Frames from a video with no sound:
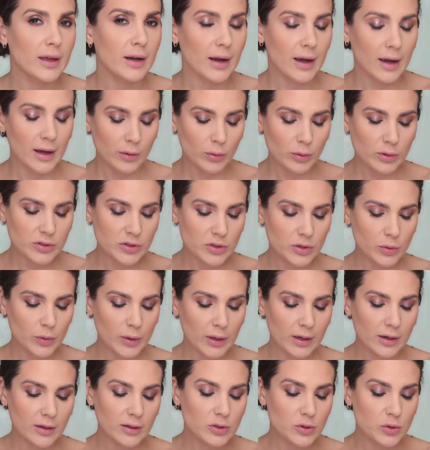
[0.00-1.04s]
that I was
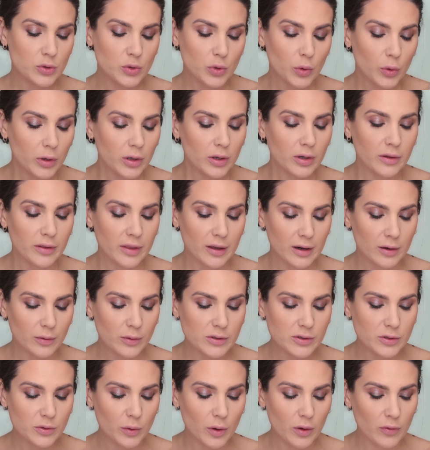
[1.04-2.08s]

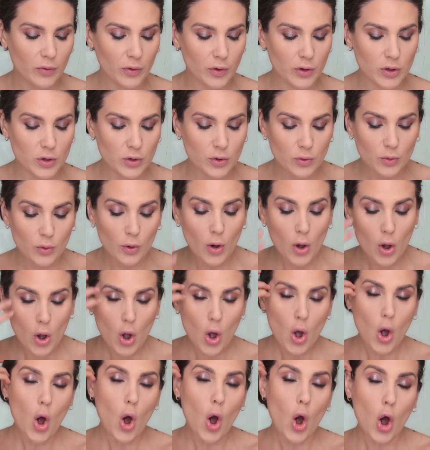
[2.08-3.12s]
doing, for you
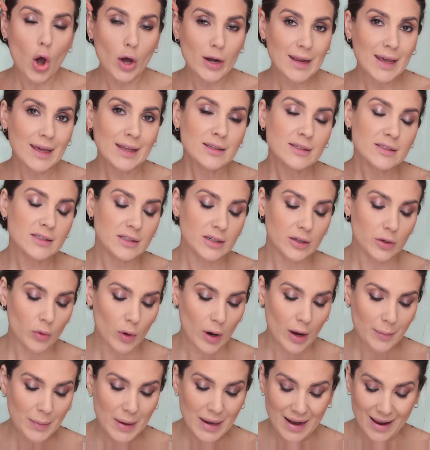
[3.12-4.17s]
on
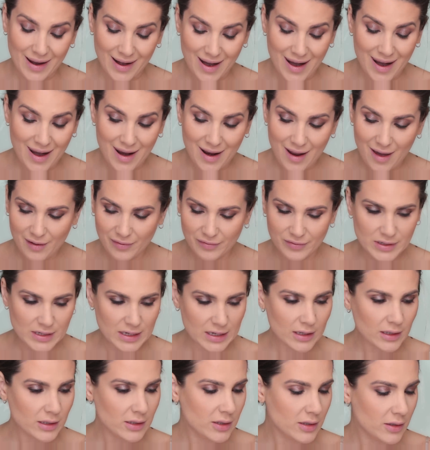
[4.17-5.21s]
Instagram, and I loved
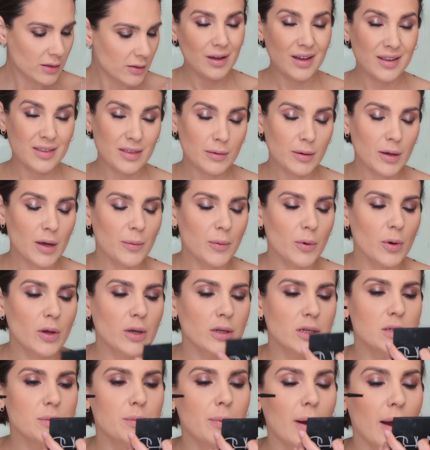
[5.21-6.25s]
it. I think I'm
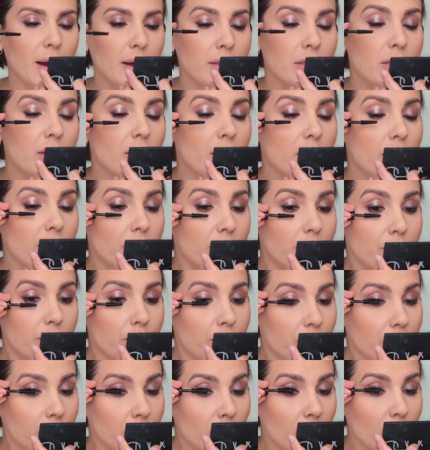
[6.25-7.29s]
going to buy the
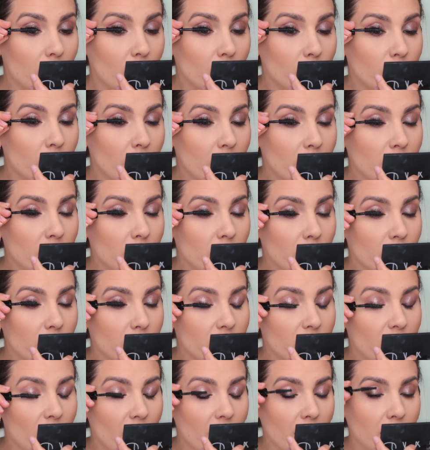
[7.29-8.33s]
regular
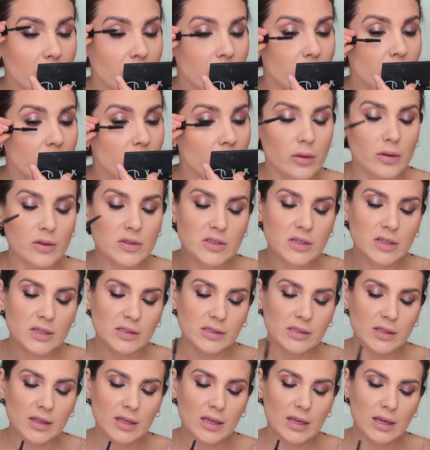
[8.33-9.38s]
size. This
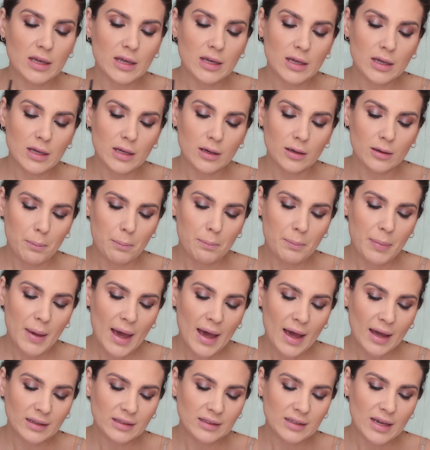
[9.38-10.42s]
is the
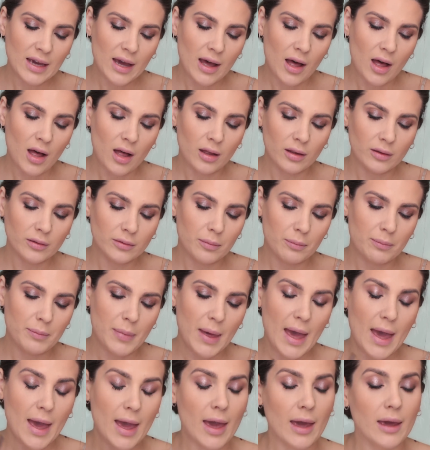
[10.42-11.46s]
Bad Gal
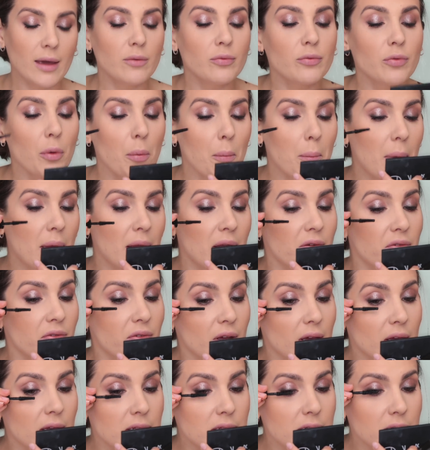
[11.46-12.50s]
Bang from
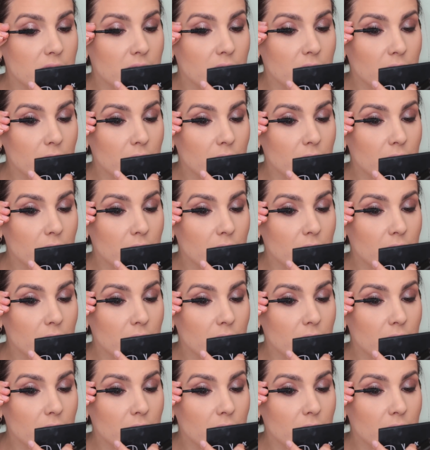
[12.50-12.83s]
Benefit.